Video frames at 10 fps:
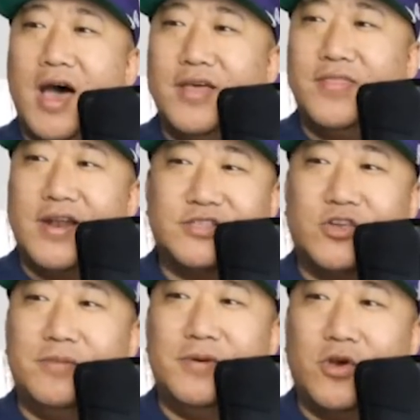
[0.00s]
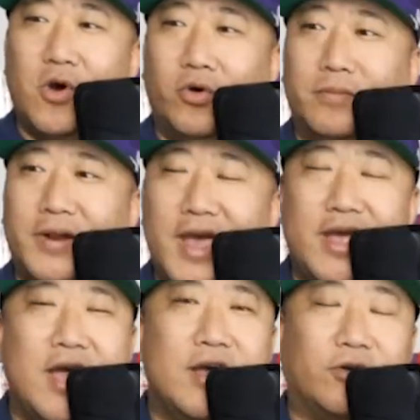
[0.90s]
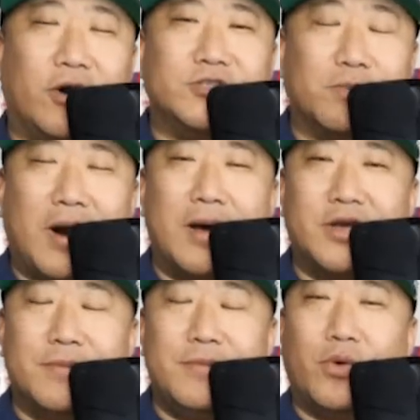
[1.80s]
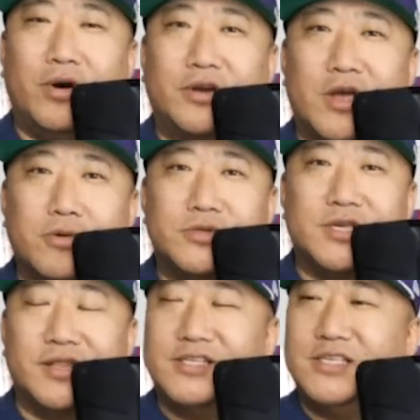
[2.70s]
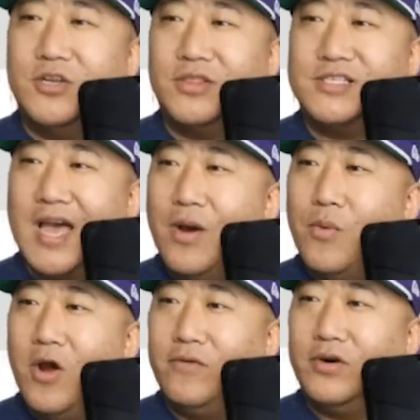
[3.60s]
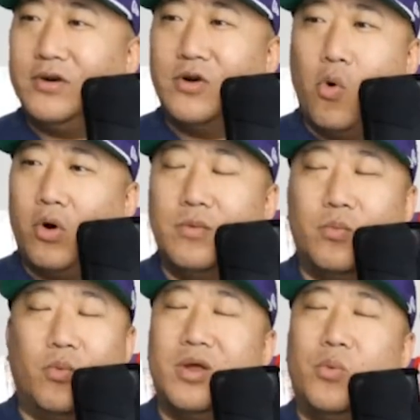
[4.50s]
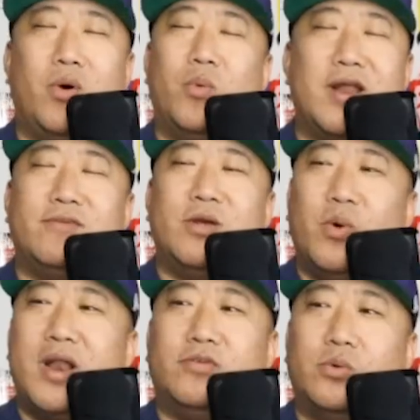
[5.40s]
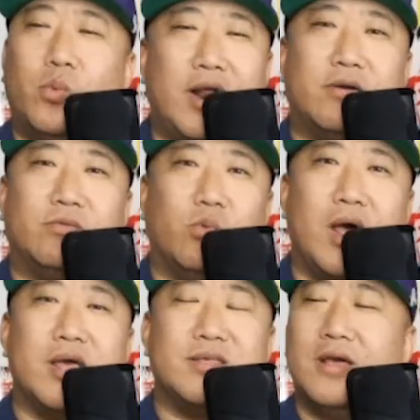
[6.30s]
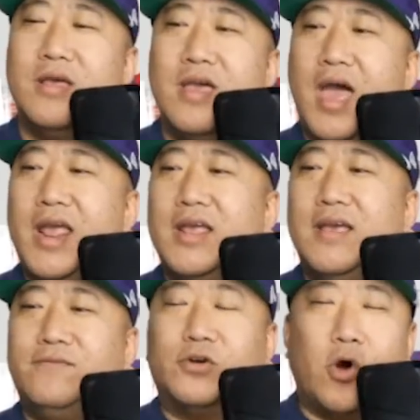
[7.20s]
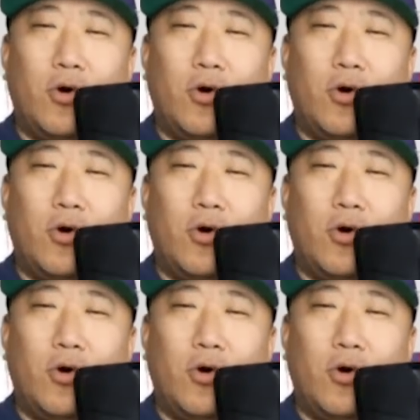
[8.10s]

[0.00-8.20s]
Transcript: uh, that it's going to be cold. But hey, they're also probably going to be wearing their coats unless they took the Skyway over or what, what whatever, whatever, whatever. Uh, yeah. Hey, if you're